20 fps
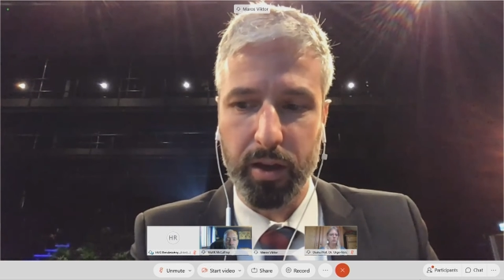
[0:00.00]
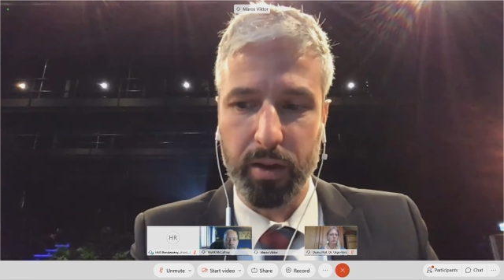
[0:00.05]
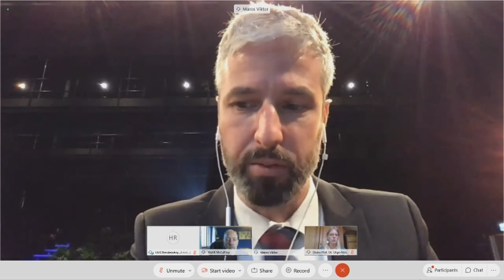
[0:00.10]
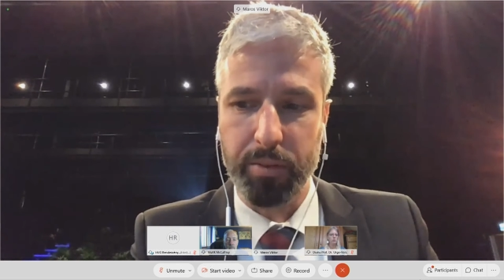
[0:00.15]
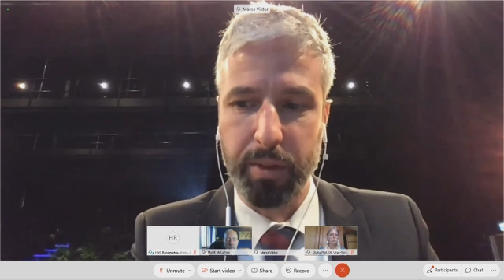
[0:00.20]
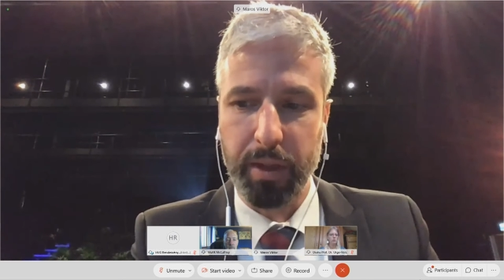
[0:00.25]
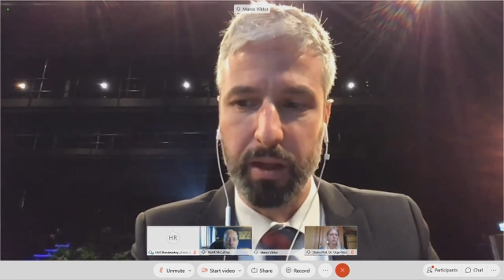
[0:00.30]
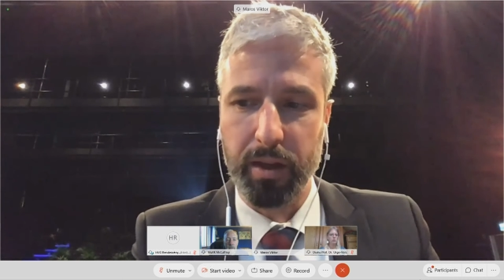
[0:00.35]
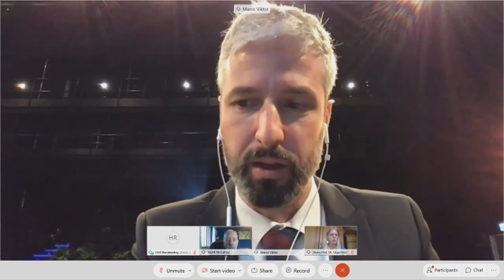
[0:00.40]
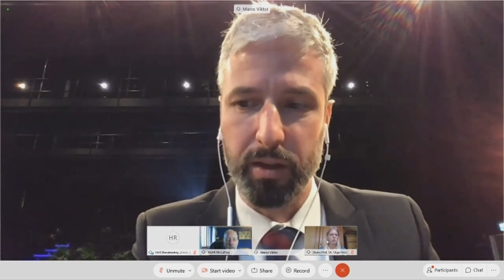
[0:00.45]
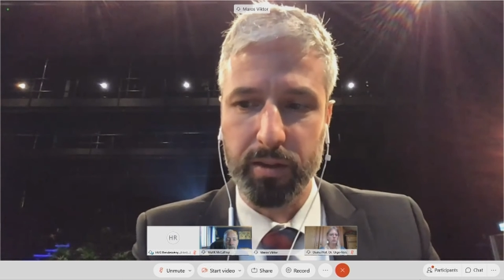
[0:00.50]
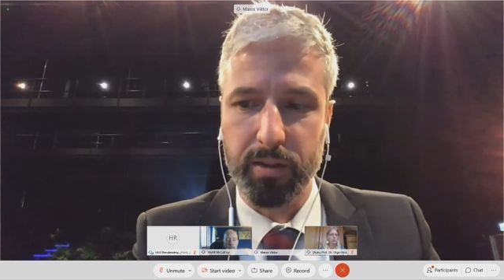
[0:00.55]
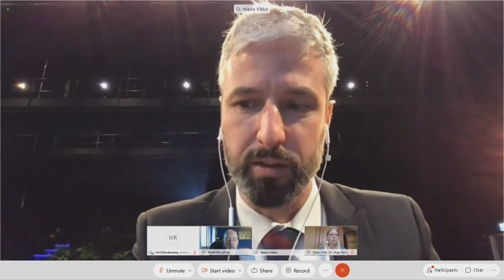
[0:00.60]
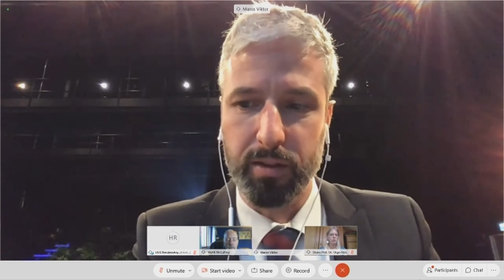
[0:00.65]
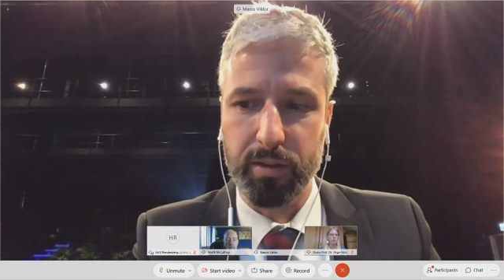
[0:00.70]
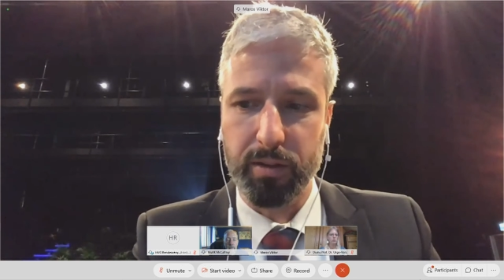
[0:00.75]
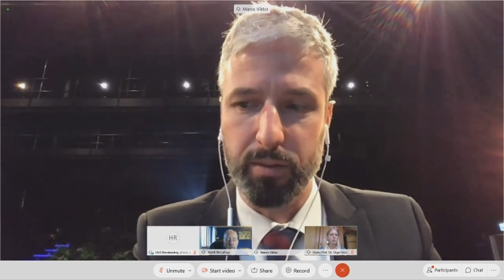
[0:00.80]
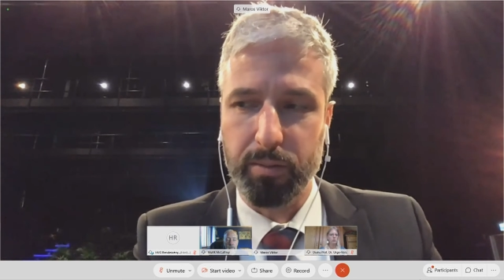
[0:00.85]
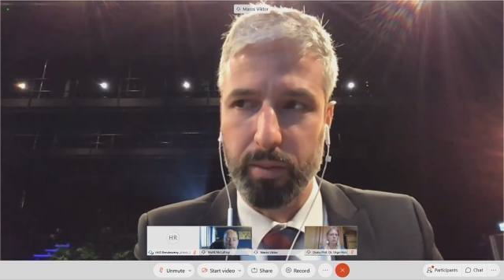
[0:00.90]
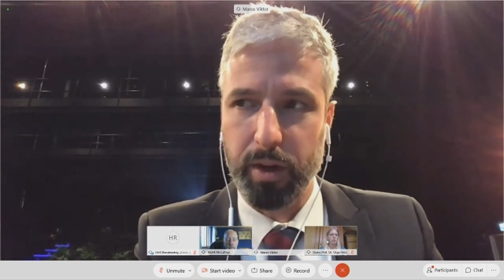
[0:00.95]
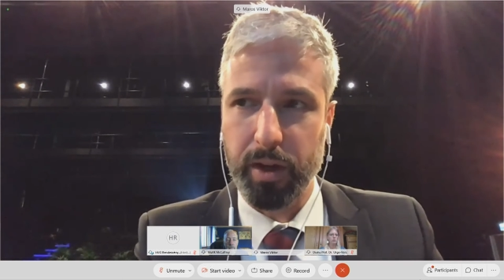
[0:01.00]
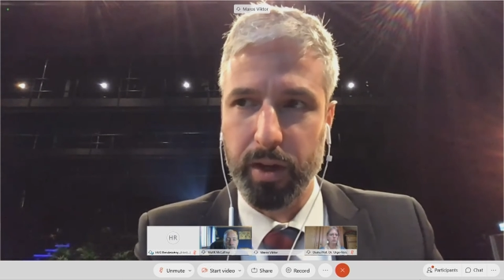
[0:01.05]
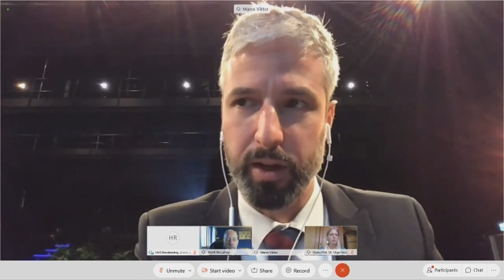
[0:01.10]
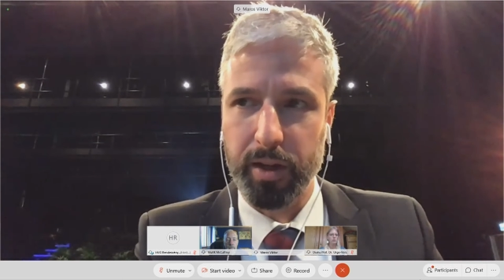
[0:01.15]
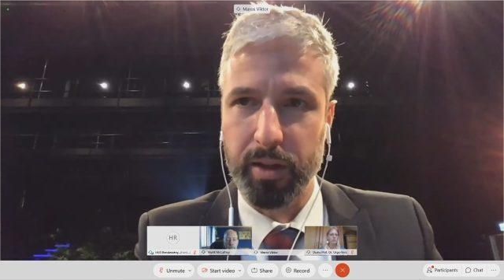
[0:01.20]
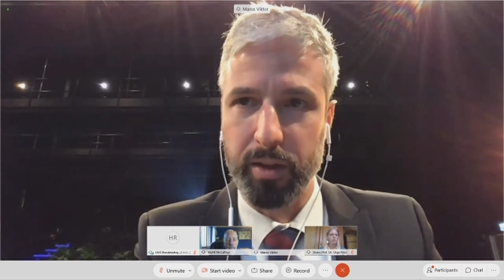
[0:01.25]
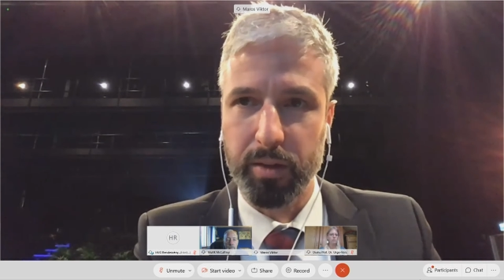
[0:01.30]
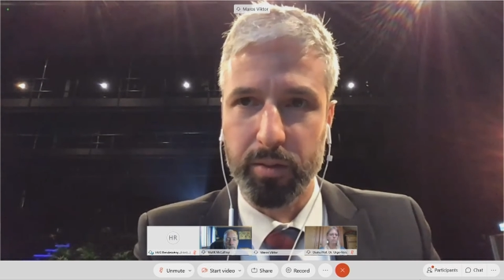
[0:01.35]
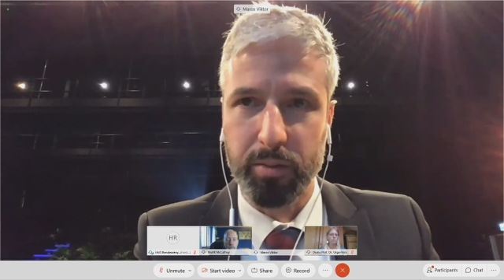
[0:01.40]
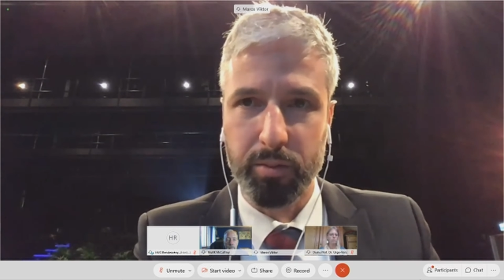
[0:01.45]
because
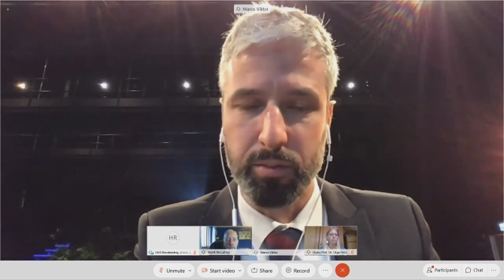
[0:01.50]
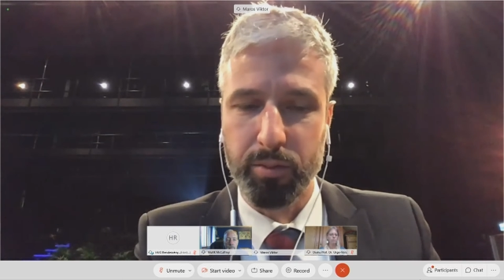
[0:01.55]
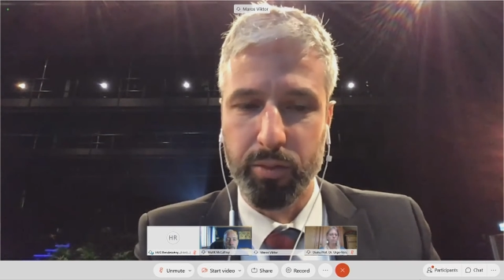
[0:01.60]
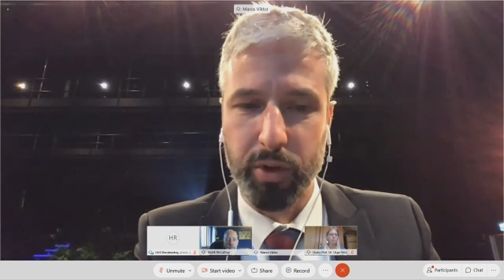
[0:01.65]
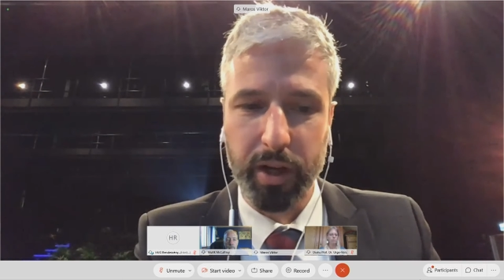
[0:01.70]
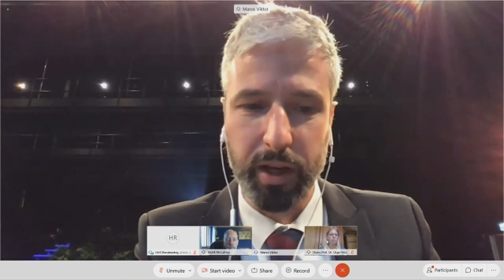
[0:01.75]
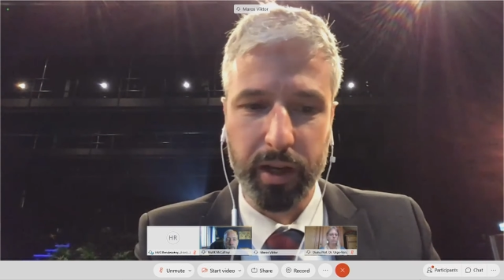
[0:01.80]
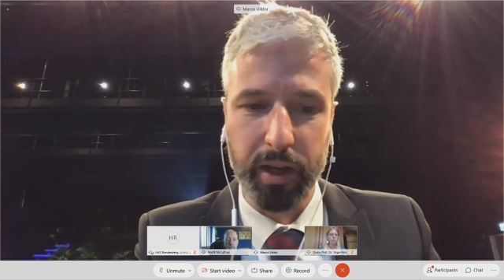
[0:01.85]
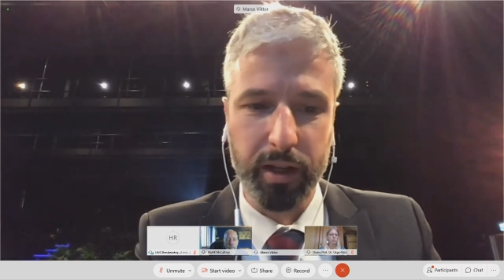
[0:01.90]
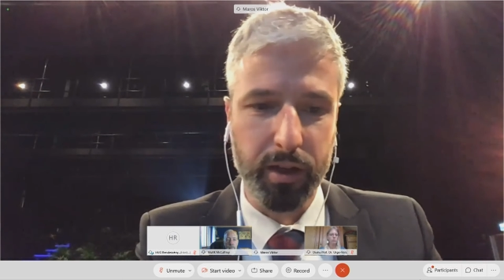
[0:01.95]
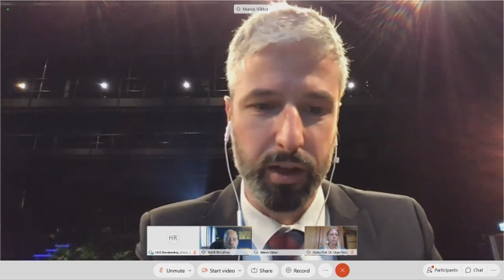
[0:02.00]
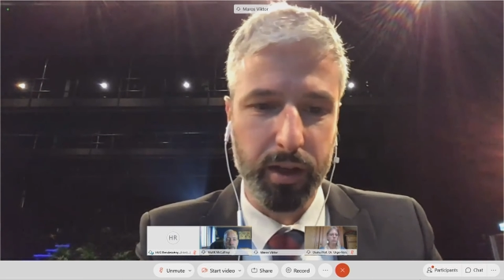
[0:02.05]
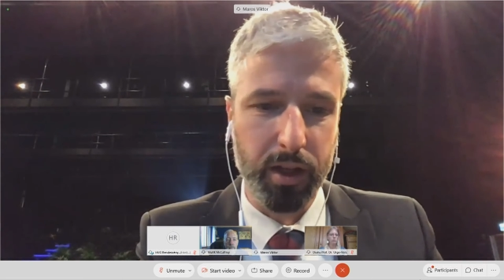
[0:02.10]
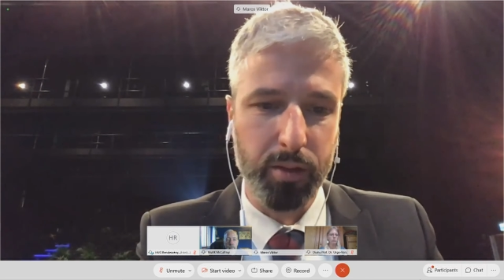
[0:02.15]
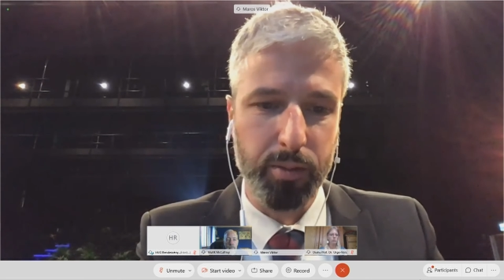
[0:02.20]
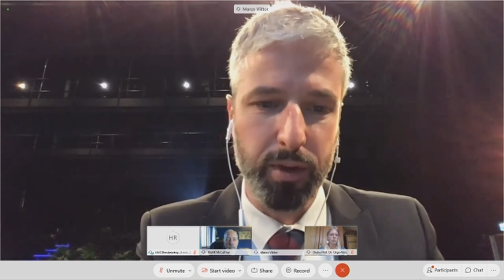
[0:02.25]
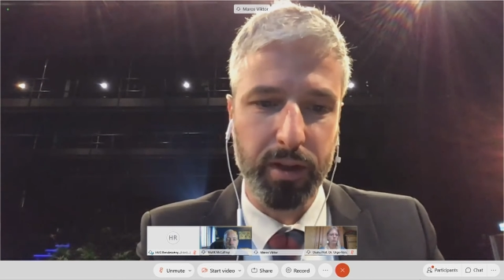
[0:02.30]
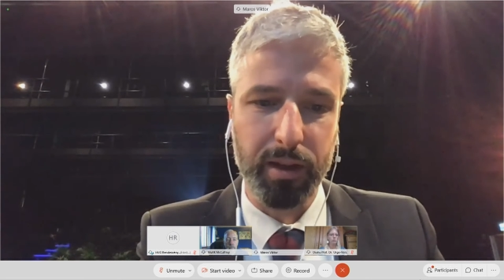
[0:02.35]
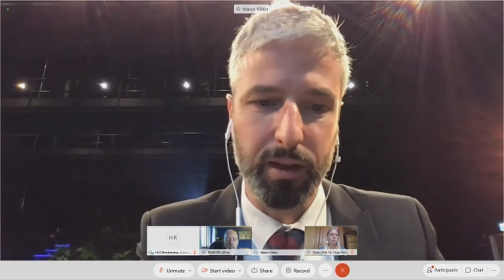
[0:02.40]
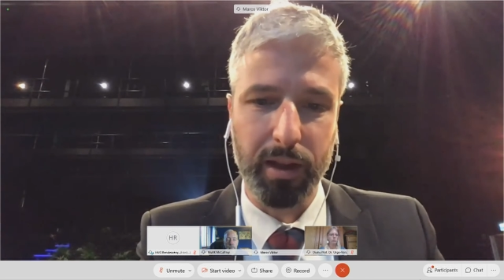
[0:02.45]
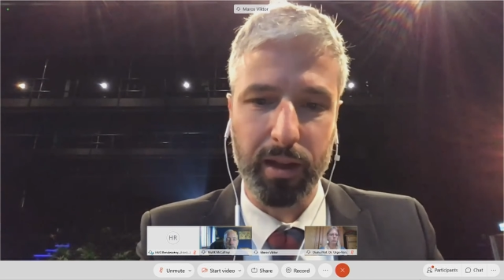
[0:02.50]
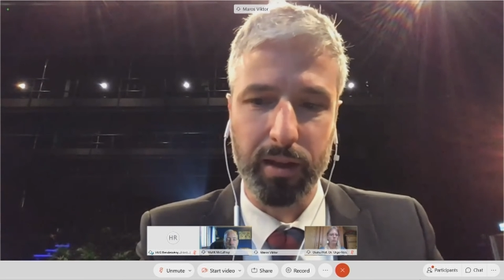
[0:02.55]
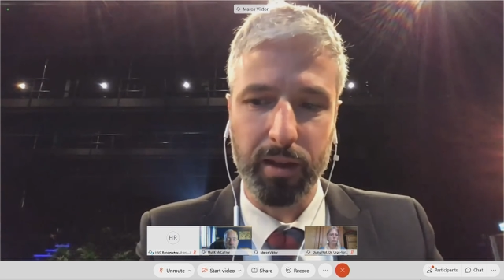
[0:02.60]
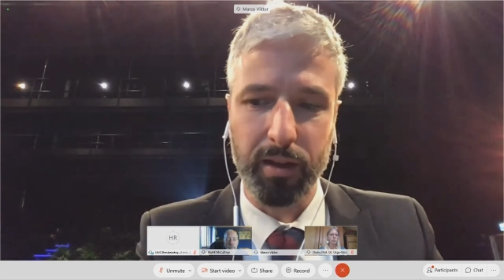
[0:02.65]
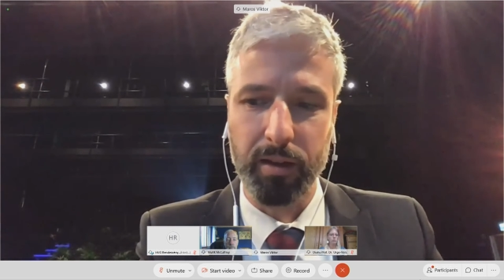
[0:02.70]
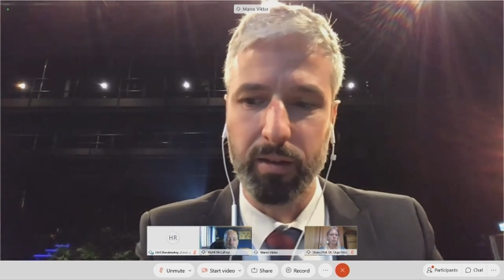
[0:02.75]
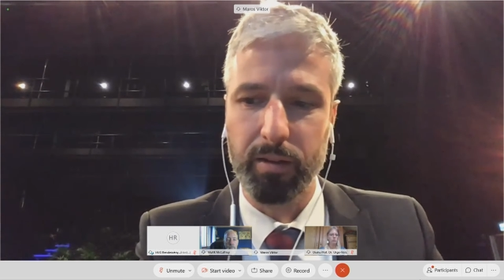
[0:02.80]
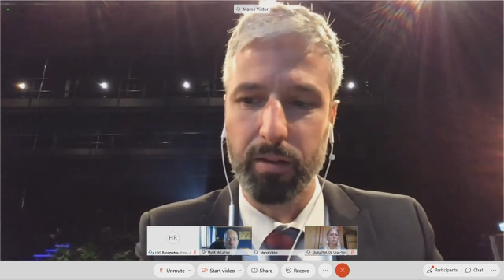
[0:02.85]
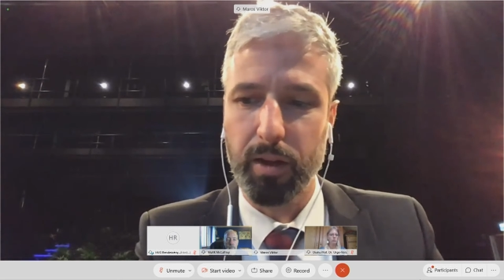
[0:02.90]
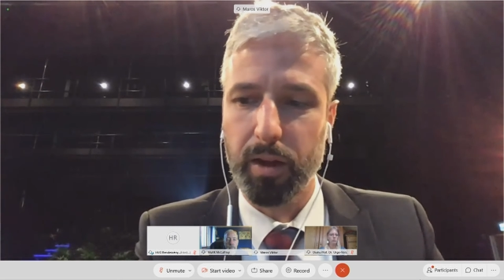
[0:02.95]
I bring a little bit in